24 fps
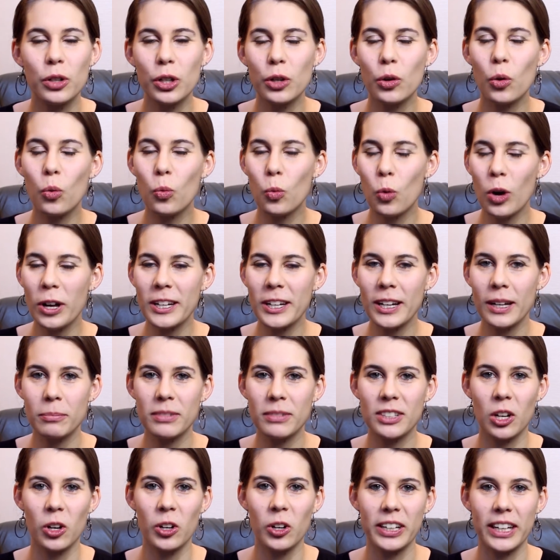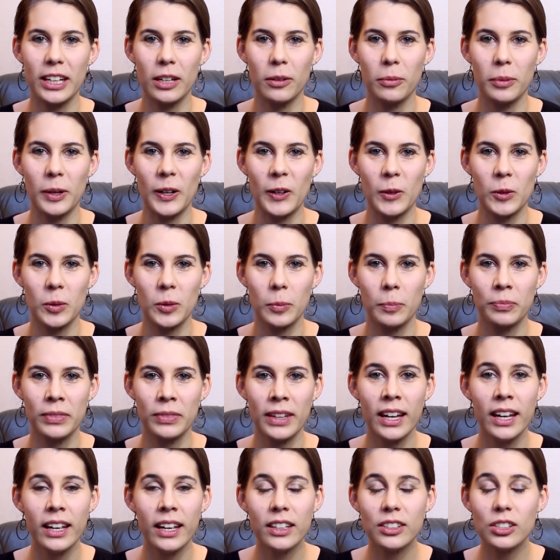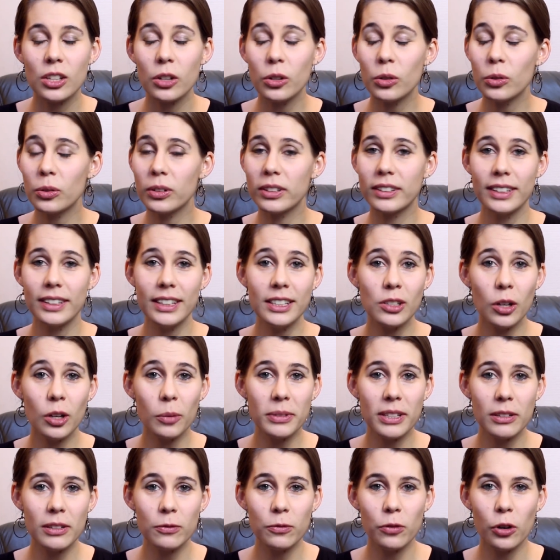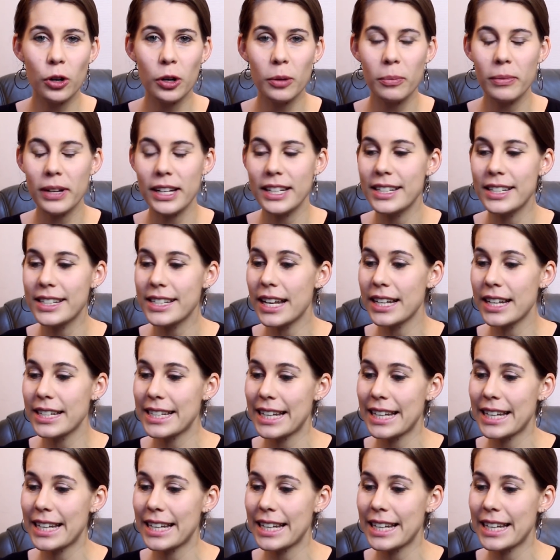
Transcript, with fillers: you what I'm talking about. So this opt-in form is a